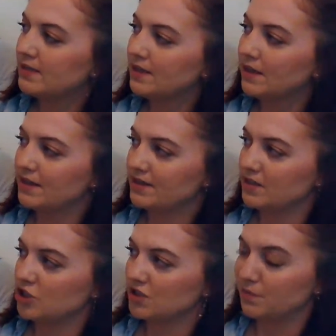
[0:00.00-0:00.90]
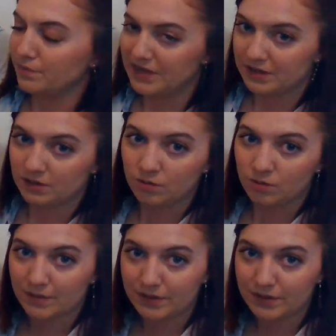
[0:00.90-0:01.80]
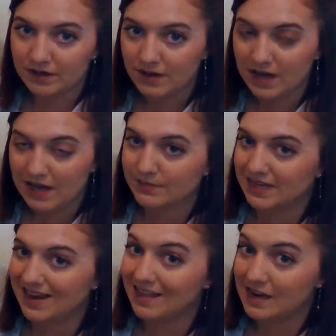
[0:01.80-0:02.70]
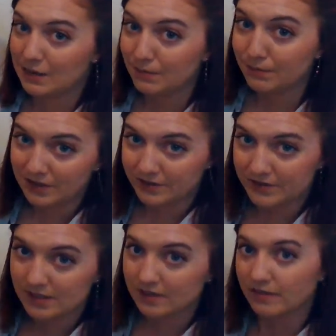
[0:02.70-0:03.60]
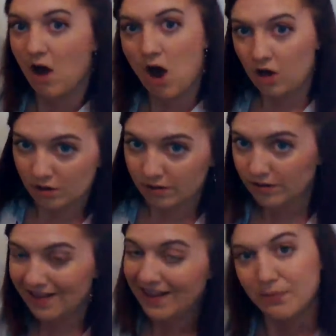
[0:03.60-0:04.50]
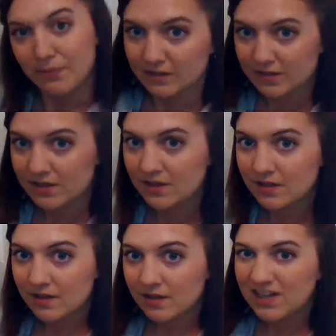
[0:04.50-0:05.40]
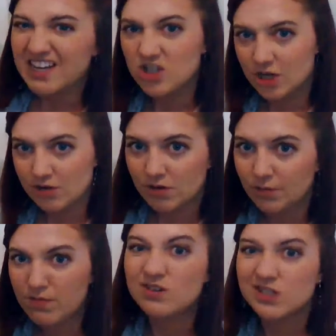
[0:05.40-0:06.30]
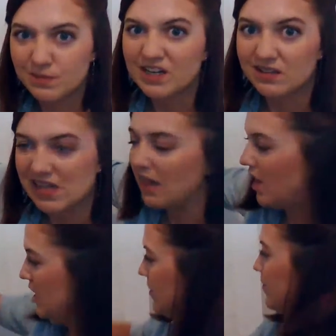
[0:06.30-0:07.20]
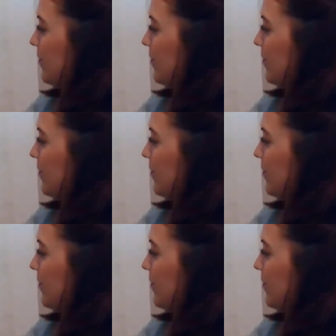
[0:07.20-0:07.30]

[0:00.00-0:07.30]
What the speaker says: this is just beetle, one beetle, and I'm saying I like beetles. I like beetles in general. Most beetles I like.